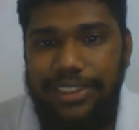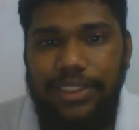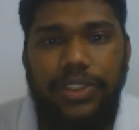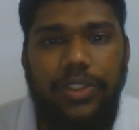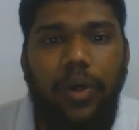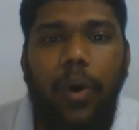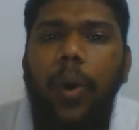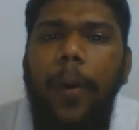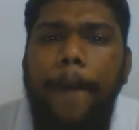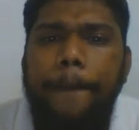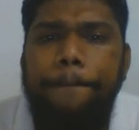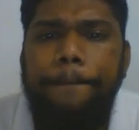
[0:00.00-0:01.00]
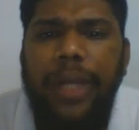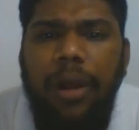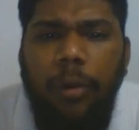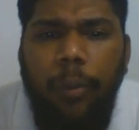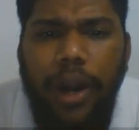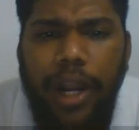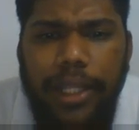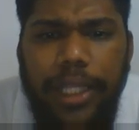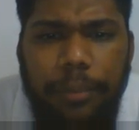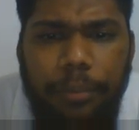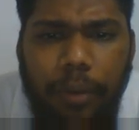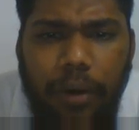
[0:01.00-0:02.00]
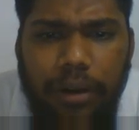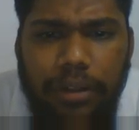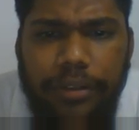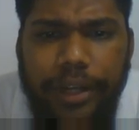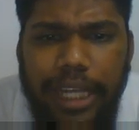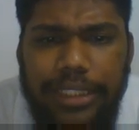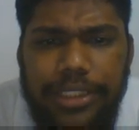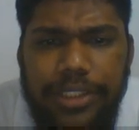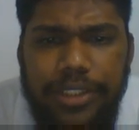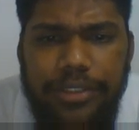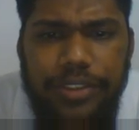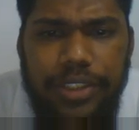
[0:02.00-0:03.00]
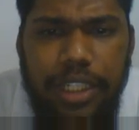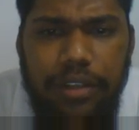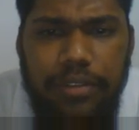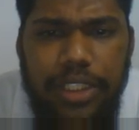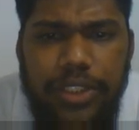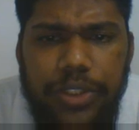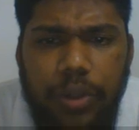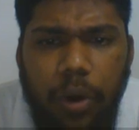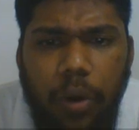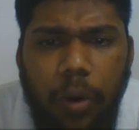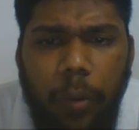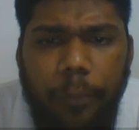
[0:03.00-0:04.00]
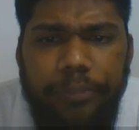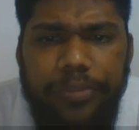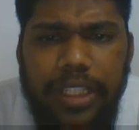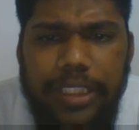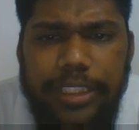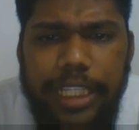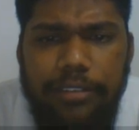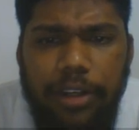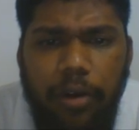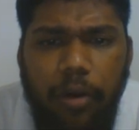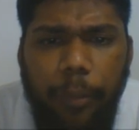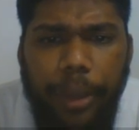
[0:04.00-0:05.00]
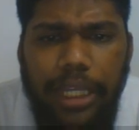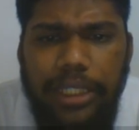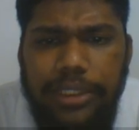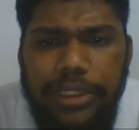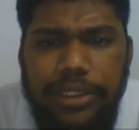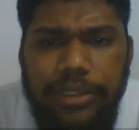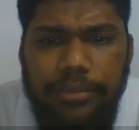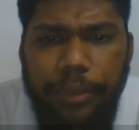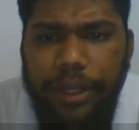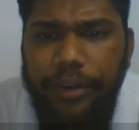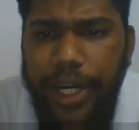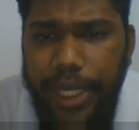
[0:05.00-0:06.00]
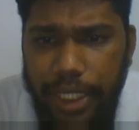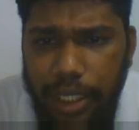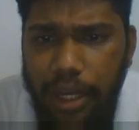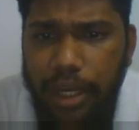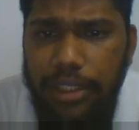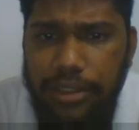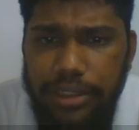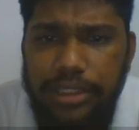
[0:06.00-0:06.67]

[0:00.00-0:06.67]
So what are the important reactions of silver? So silver chromate, brick red in color.